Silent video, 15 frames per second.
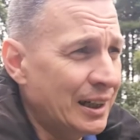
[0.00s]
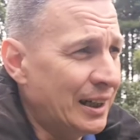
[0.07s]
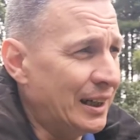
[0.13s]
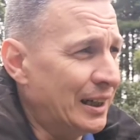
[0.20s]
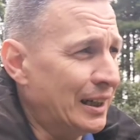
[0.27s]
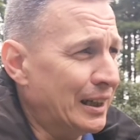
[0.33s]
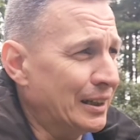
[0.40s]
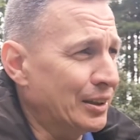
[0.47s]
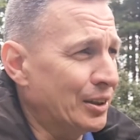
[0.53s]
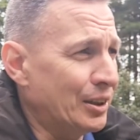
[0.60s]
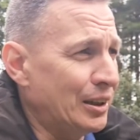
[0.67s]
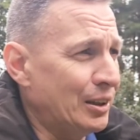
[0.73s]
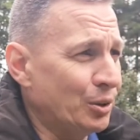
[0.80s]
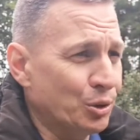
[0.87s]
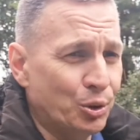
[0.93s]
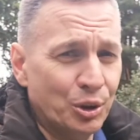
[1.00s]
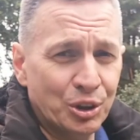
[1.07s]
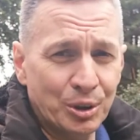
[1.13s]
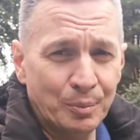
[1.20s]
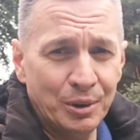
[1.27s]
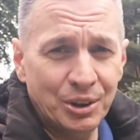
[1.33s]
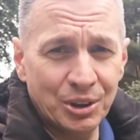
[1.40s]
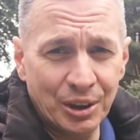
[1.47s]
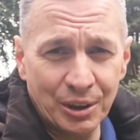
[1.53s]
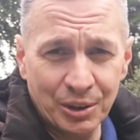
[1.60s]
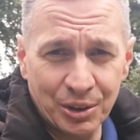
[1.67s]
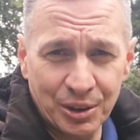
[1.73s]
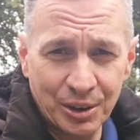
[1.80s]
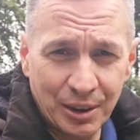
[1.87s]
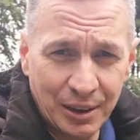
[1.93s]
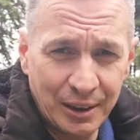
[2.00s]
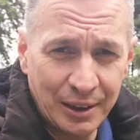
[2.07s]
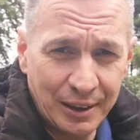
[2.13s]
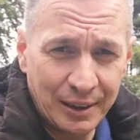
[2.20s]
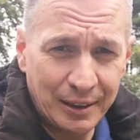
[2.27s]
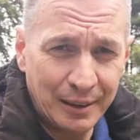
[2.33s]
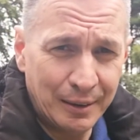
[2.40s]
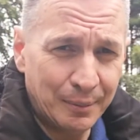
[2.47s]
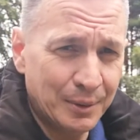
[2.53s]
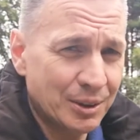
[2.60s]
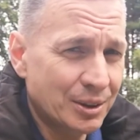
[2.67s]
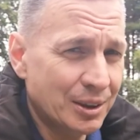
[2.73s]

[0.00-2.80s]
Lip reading: and on doing some research, it